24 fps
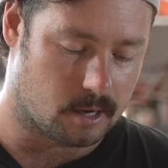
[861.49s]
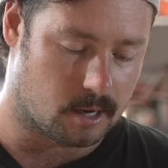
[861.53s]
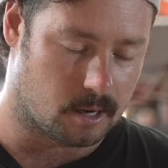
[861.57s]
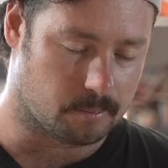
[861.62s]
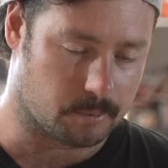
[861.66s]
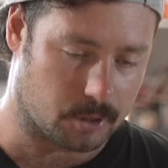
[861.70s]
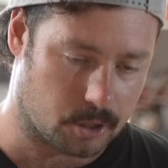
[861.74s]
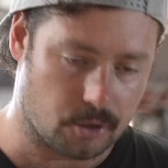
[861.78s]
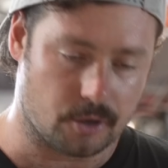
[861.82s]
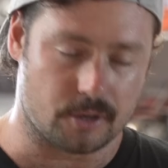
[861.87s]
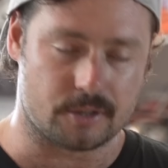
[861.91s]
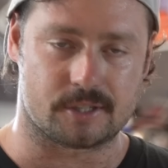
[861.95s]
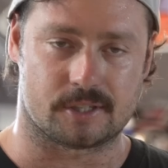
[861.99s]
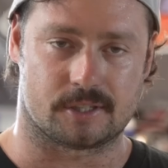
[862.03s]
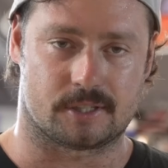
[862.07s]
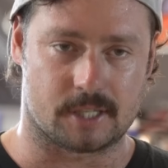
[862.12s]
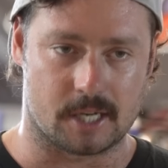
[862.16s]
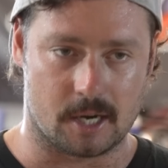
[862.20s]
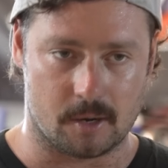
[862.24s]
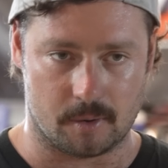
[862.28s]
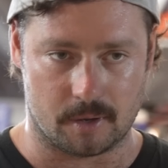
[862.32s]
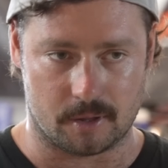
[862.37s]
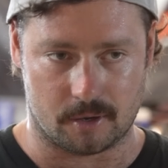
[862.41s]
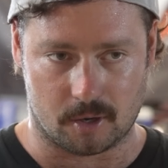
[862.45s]
I'm curious to
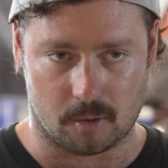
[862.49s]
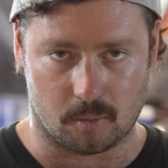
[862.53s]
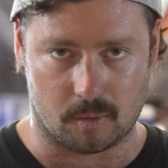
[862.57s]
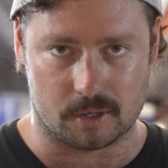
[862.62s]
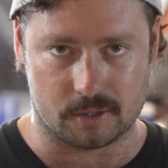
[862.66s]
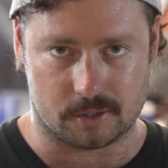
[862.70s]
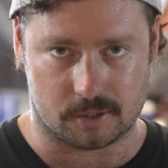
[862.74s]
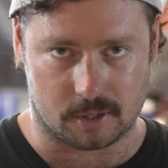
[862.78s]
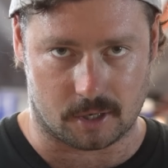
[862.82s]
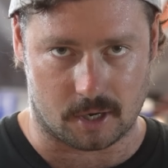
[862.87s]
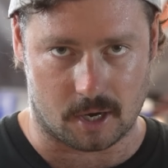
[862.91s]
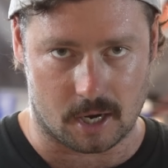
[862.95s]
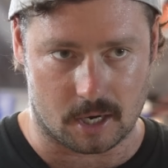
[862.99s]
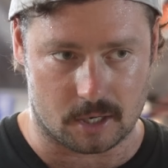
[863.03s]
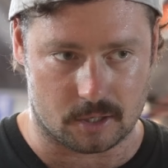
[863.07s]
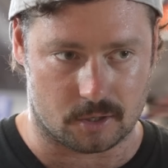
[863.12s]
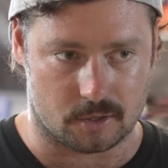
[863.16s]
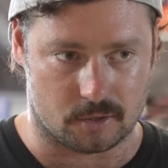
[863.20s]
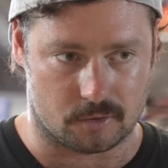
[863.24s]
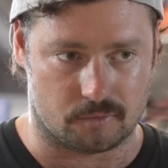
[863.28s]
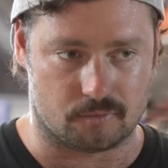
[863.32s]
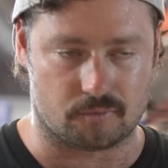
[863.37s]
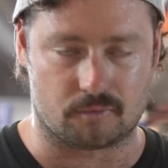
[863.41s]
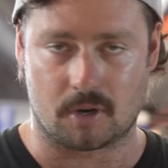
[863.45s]
see whether it wants to kind of
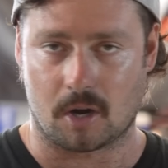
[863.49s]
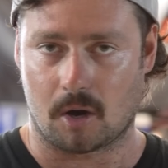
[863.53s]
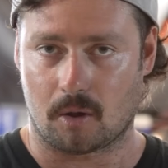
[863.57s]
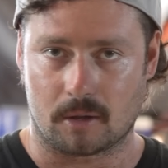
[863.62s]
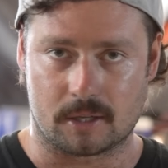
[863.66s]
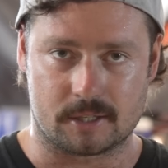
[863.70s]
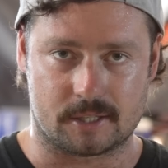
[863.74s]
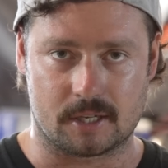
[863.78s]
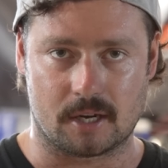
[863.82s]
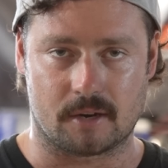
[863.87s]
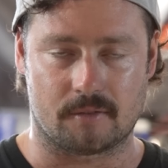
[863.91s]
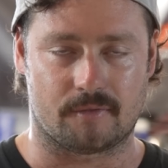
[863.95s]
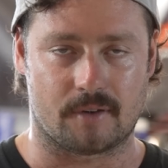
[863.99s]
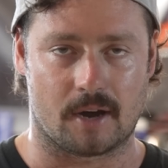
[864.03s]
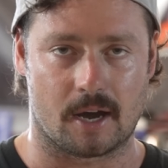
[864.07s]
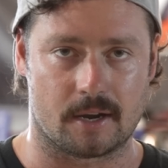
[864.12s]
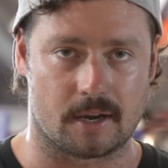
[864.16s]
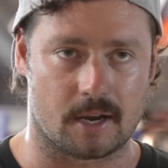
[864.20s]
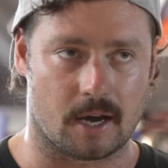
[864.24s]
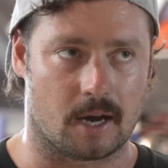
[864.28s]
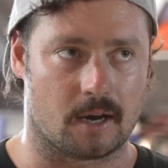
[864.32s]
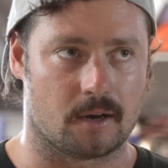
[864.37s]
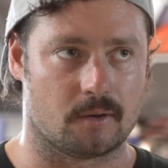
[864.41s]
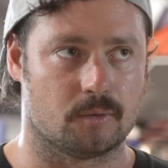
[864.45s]
just roll itself
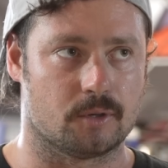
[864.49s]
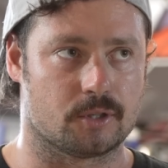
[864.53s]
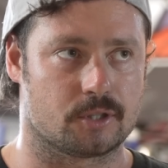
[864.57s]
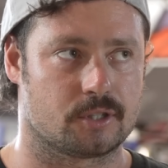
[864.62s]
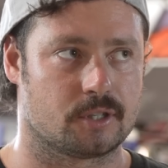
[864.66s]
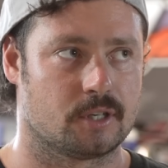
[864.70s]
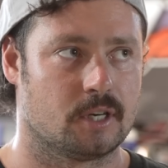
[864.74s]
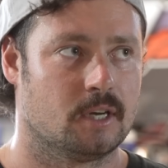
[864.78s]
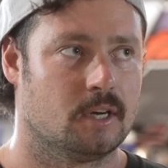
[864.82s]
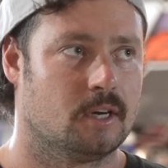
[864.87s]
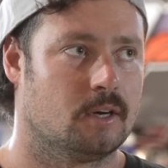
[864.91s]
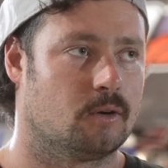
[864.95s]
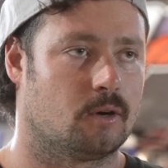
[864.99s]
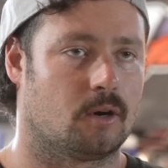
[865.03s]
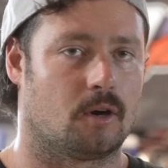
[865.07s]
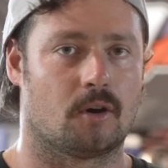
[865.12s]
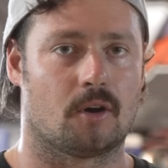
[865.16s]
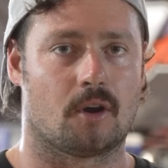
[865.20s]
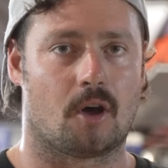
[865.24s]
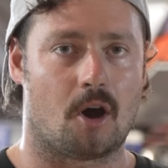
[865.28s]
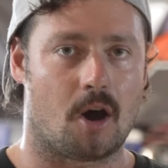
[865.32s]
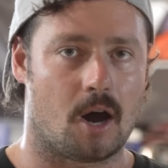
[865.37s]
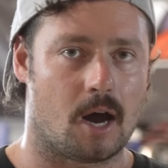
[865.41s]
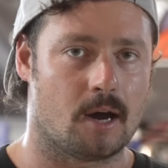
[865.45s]
under, which
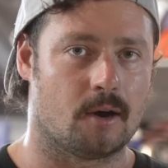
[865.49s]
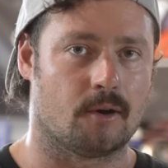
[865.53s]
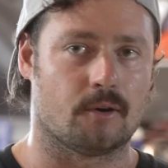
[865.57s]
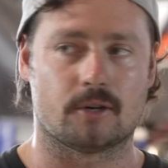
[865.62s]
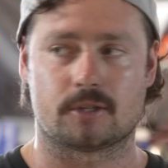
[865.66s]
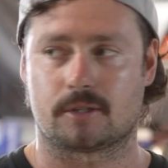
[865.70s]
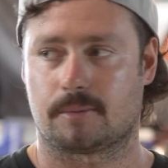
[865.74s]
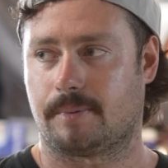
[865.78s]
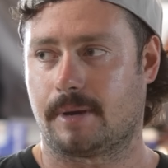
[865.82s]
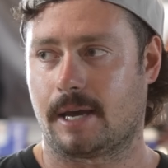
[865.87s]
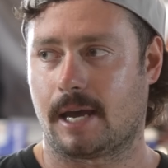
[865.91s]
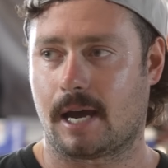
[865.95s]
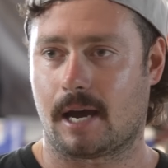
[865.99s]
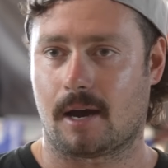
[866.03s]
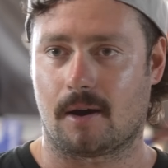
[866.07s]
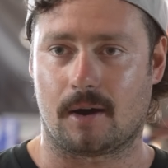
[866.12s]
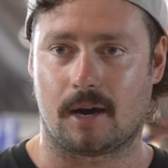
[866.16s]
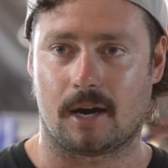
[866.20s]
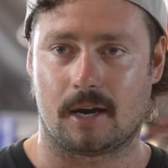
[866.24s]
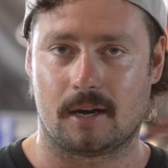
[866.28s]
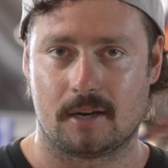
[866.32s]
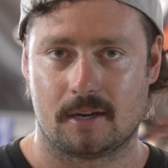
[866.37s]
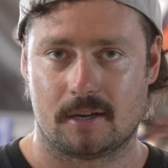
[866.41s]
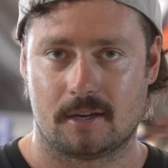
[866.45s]
on high
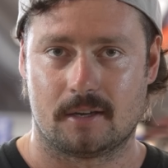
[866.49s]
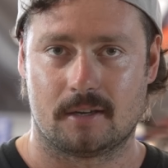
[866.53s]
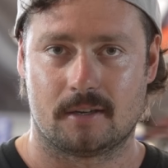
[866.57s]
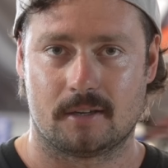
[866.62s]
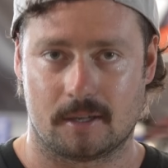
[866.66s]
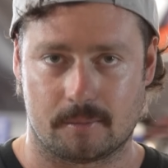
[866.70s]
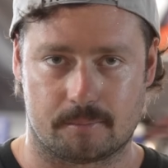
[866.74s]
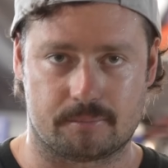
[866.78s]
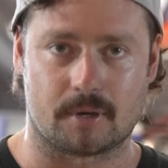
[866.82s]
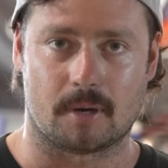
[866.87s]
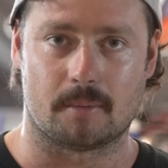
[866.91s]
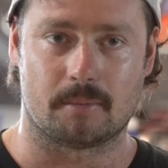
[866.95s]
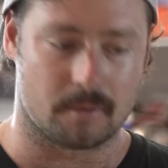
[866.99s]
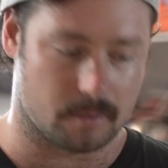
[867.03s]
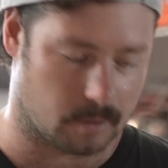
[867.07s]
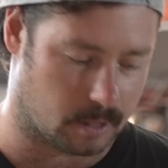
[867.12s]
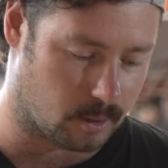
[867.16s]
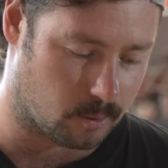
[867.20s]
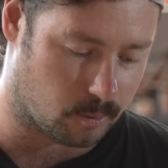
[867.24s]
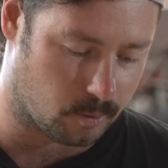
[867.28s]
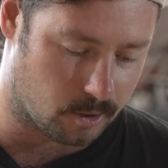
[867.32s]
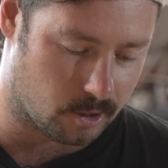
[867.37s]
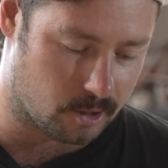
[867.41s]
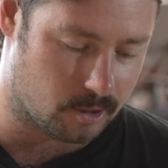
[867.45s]
horsepower, it
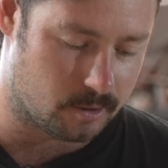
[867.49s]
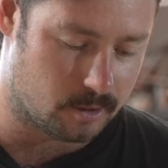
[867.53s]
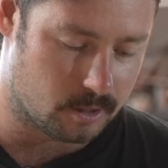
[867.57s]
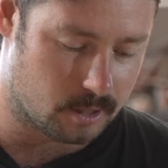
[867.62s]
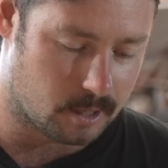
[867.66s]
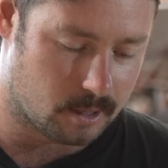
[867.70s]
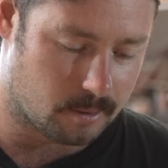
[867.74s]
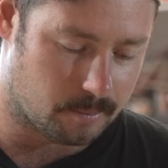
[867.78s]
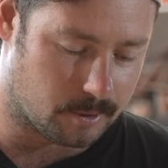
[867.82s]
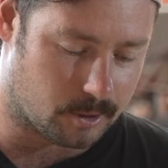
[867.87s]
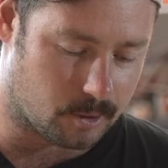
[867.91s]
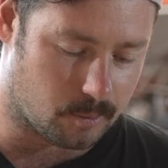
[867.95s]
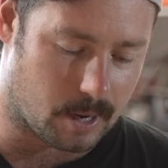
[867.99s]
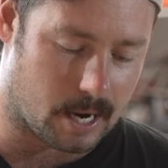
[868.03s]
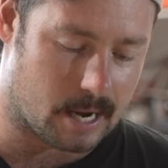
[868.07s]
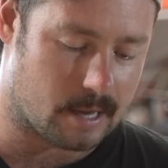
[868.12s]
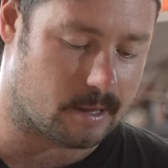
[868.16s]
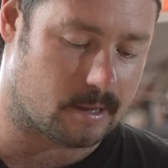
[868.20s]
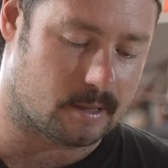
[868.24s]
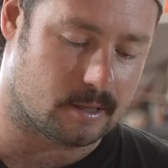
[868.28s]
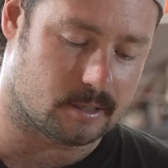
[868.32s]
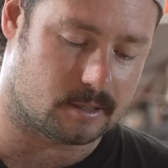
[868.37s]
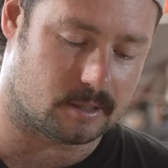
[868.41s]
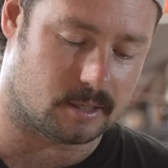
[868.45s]
probably would, but the way
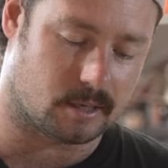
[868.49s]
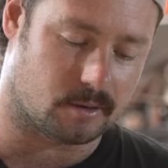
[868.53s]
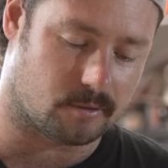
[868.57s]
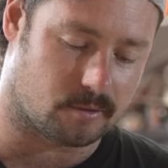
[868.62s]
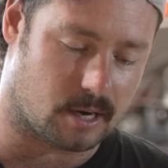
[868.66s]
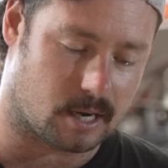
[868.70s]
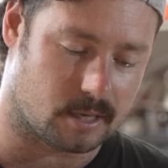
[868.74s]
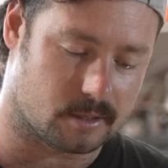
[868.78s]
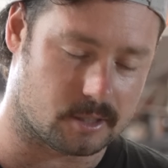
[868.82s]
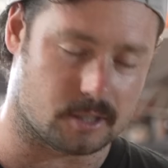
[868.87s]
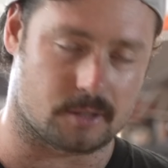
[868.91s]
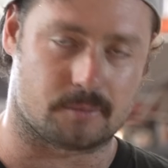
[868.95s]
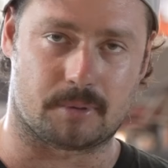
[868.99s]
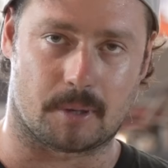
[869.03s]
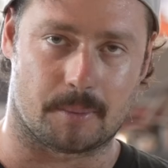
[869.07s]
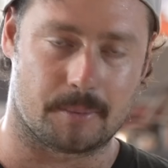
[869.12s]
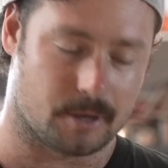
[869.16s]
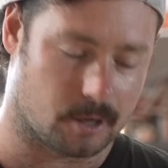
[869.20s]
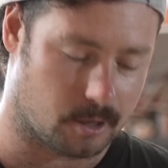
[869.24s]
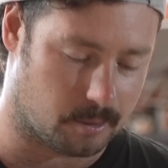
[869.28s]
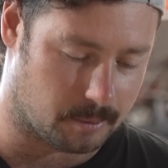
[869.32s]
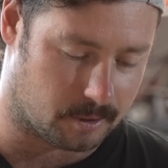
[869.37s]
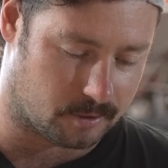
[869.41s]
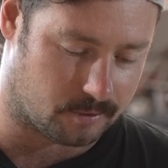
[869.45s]
that this thing runs, it's probably
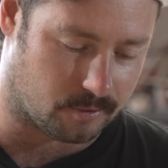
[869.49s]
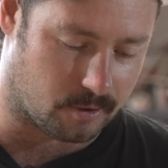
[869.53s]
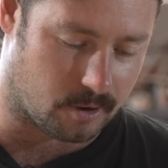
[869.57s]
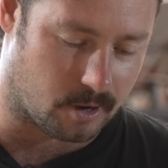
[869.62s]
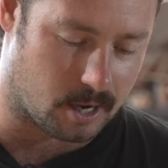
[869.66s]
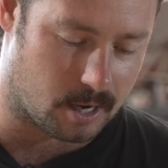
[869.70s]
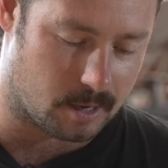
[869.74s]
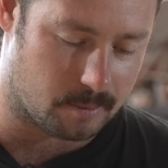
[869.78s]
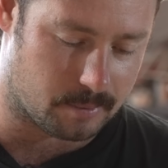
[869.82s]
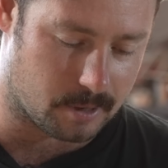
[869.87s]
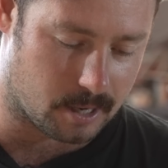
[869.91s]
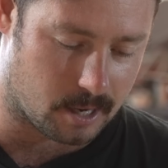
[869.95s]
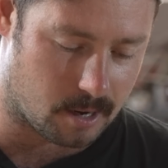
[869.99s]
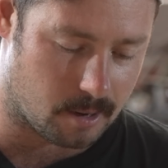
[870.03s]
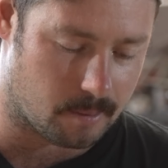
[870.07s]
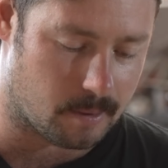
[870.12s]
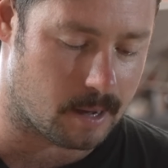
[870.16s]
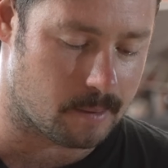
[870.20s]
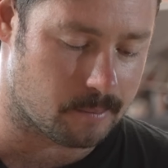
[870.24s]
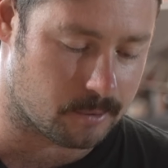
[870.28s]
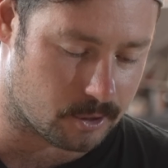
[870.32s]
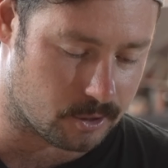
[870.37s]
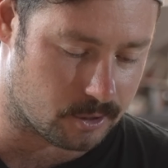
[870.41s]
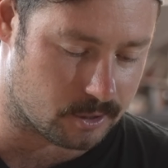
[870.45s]
gonna be fine, but
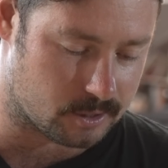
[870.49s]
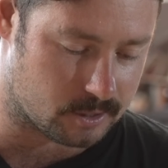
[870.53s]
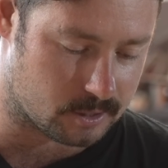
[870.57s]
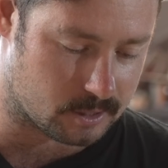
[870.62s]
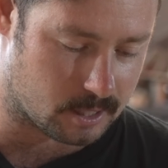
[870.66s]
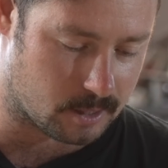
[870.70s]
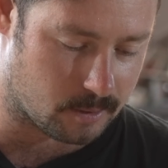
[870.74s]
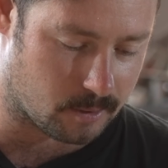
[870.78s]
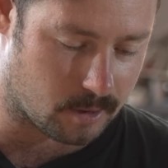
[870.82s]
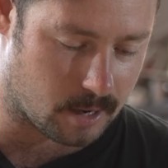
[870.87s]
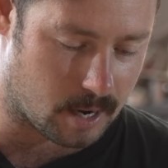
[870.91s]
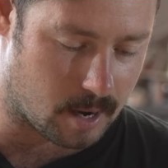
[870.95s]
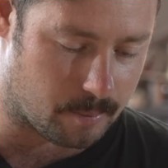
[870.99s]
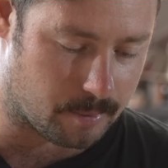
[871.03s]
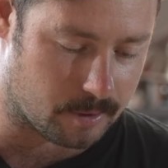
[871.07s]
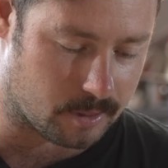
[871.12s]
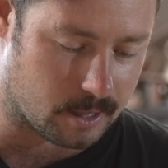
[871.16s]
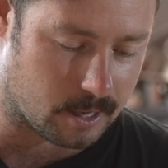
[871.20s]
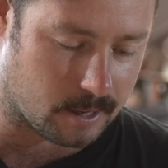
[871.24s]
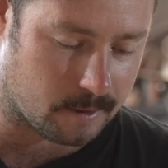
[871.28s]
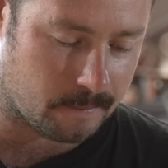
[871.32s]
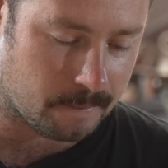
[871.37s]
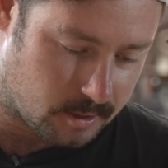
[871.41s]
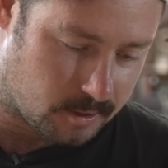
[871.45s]
I am curious to see what'll happen
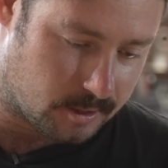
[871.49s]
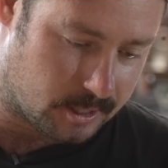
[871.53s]
there.